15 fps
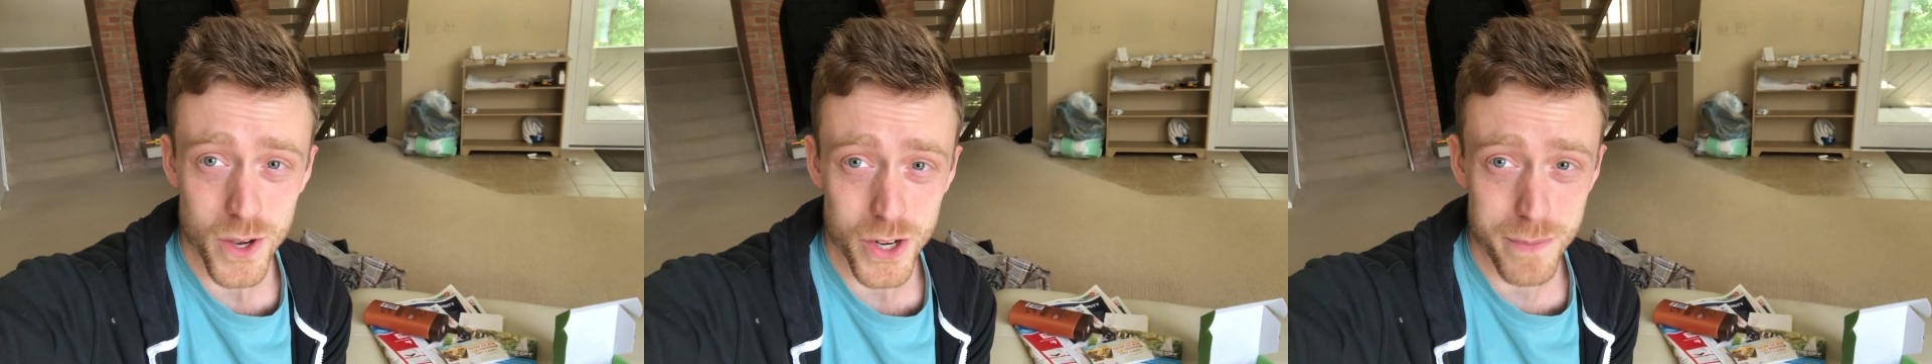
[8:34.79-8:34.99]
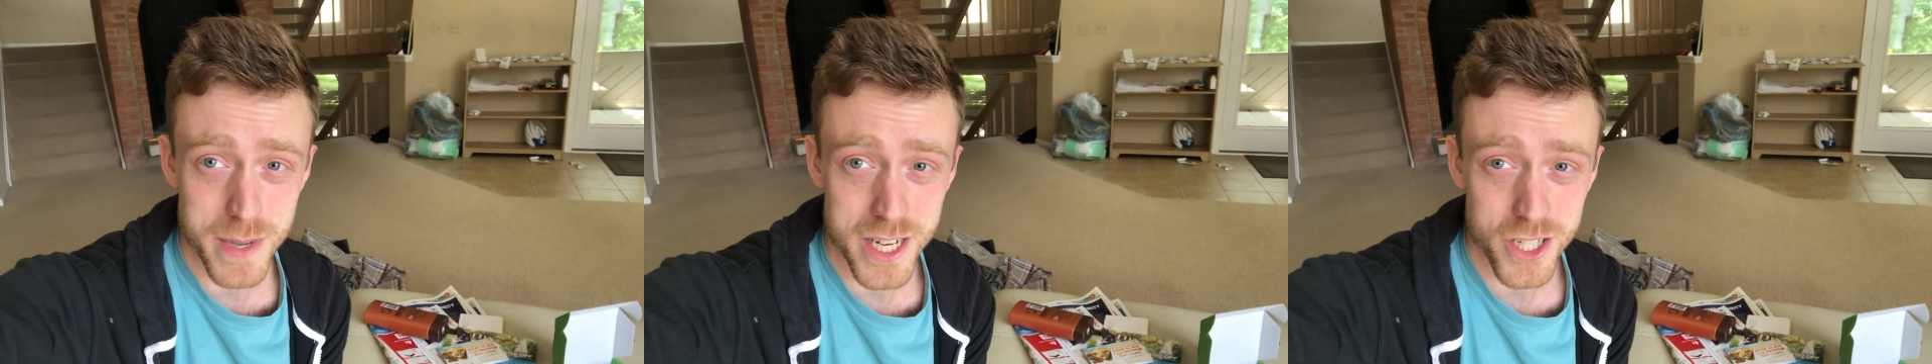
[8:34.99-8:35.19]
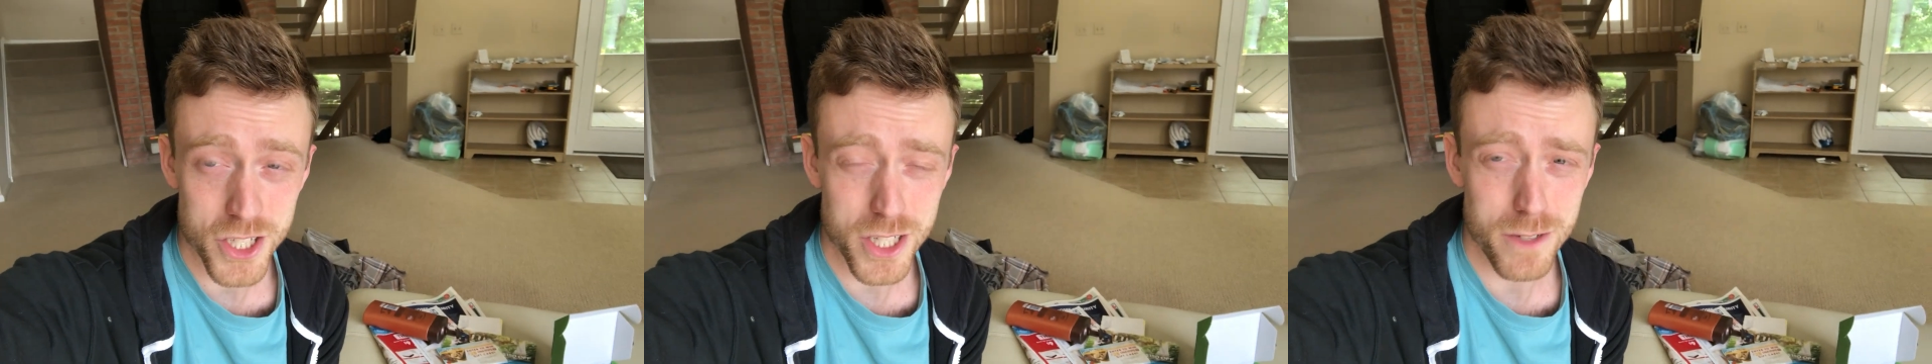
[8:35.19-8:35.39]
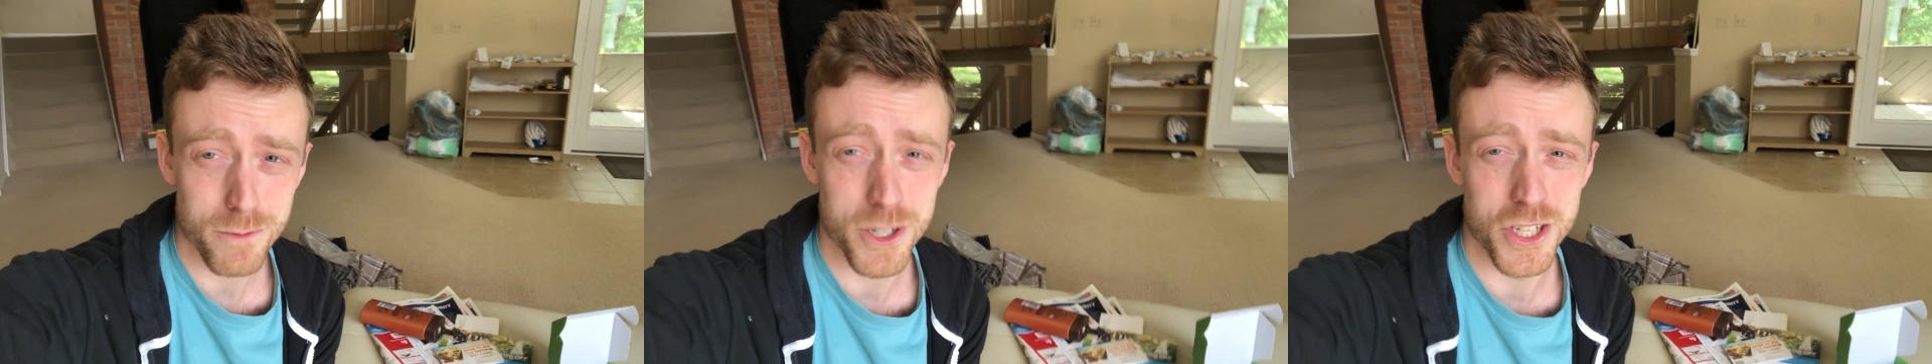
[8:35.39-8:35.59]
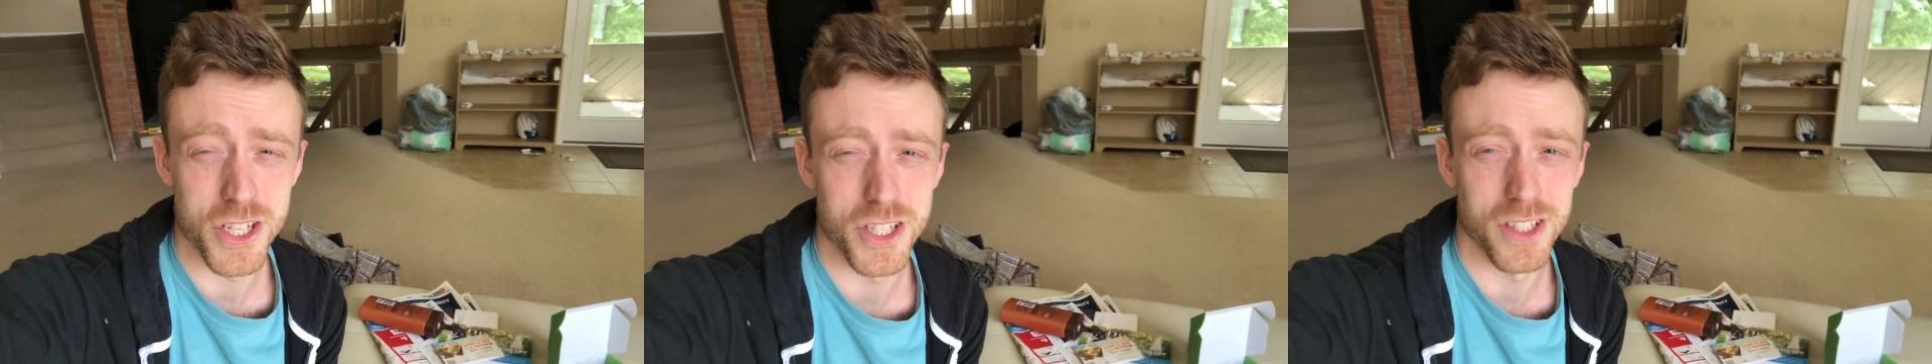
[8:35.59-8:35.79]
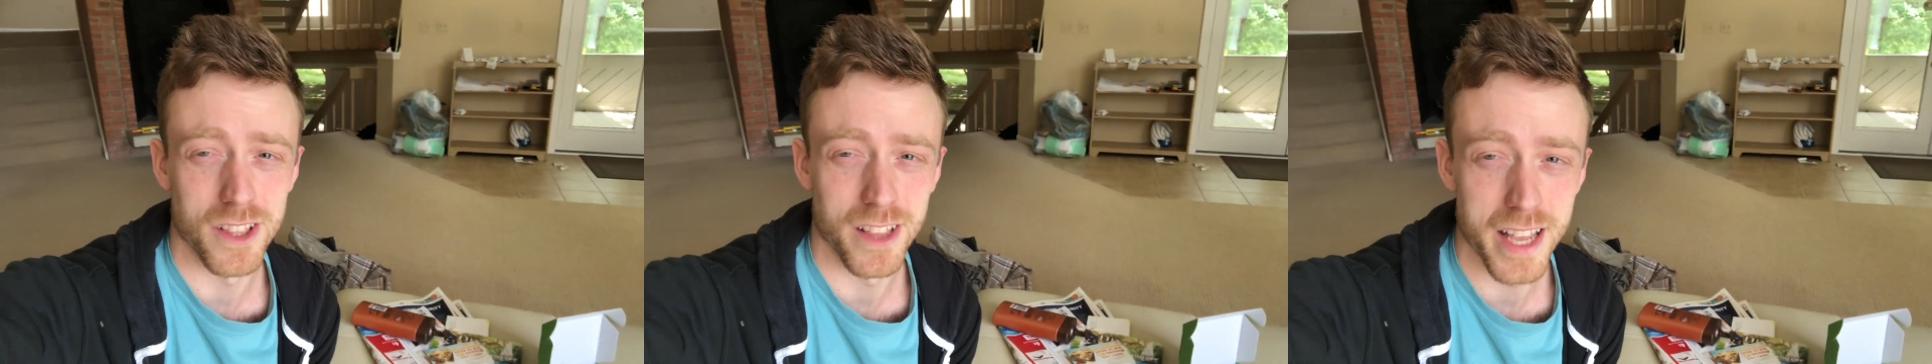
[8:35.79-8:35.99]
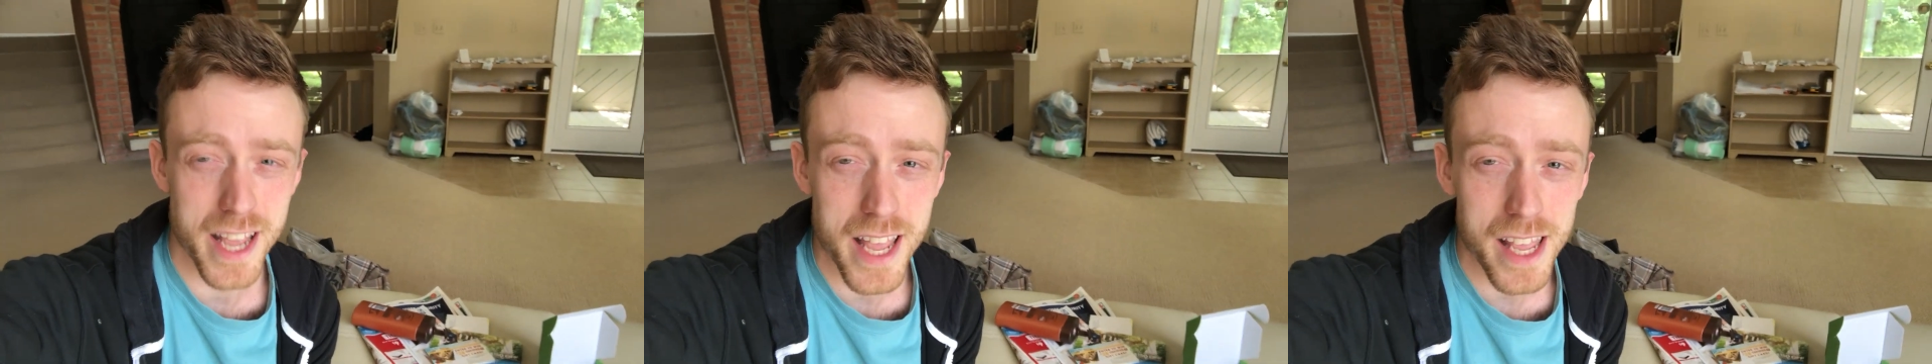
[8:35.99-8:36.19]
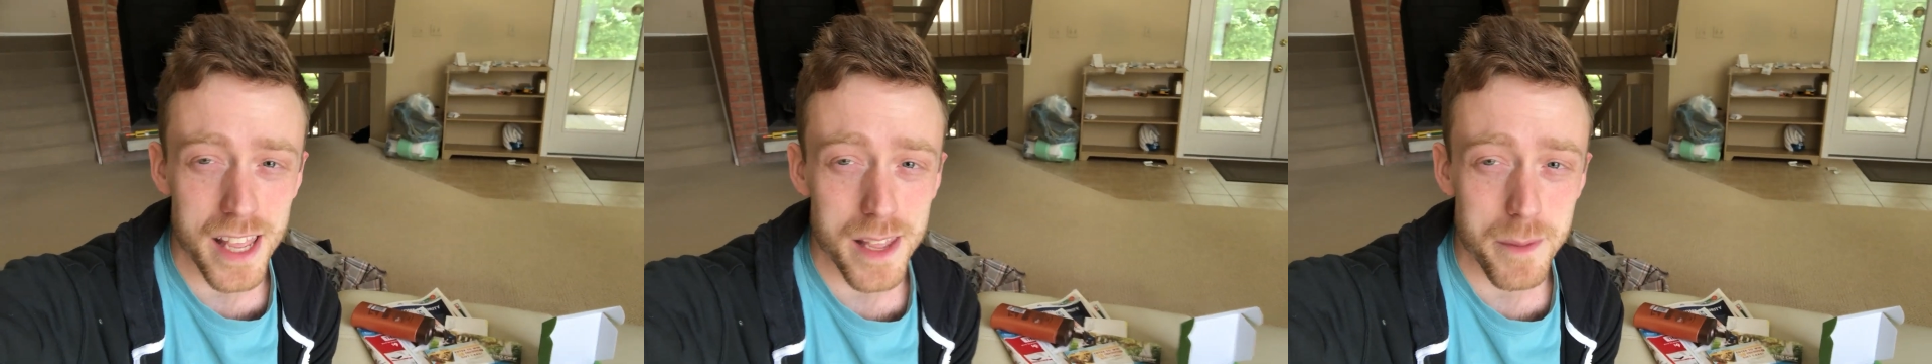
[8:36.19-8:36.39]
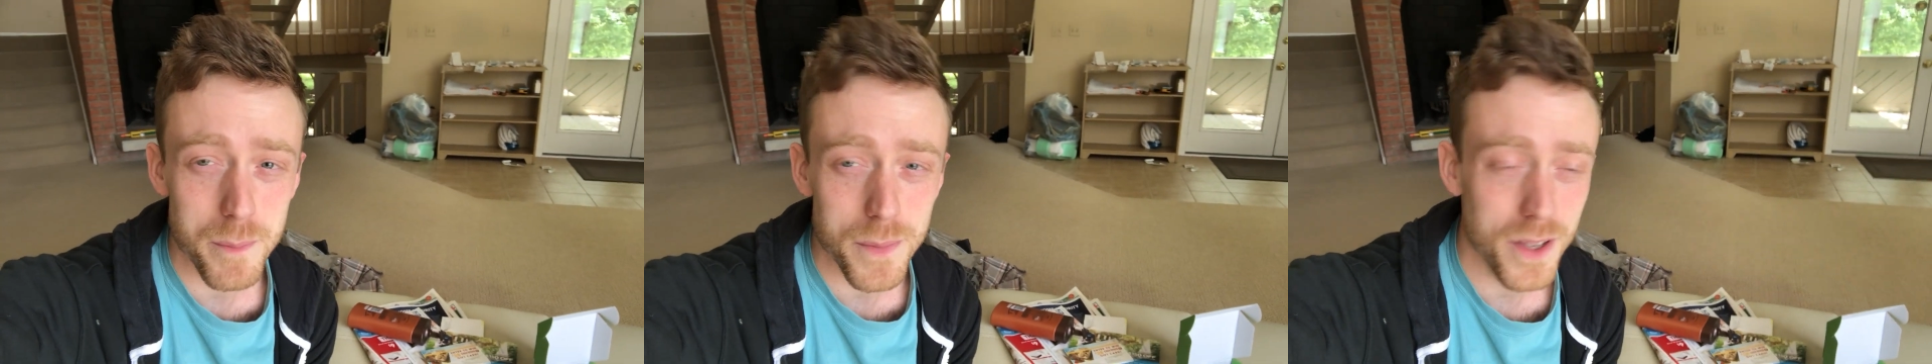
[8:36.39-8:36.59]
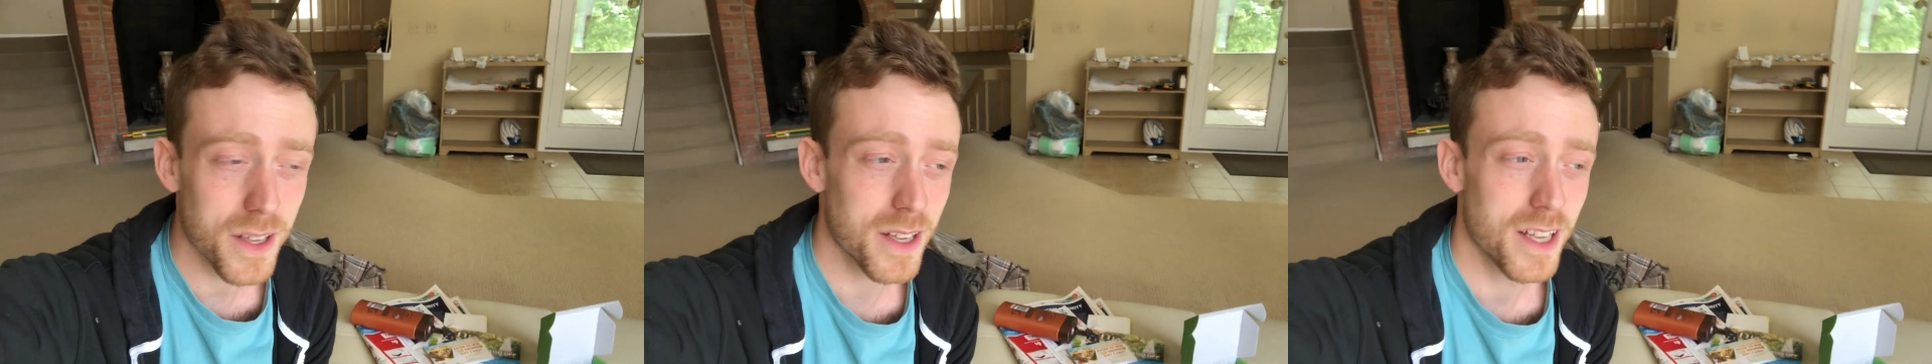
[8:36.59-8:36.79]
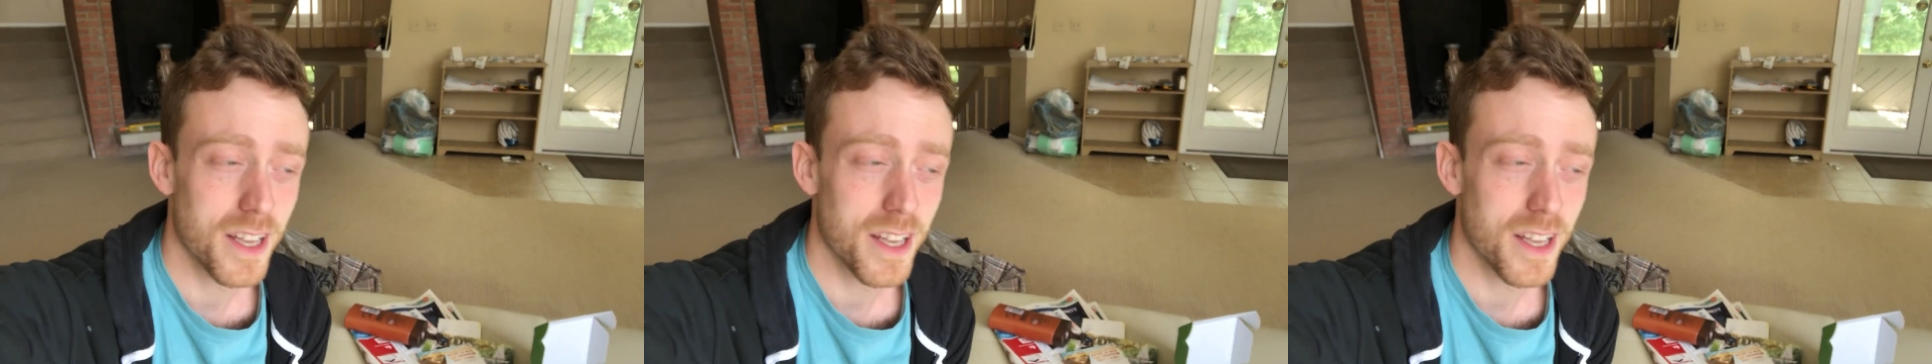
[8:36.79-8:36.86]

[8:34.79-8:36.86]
automation, which is lame,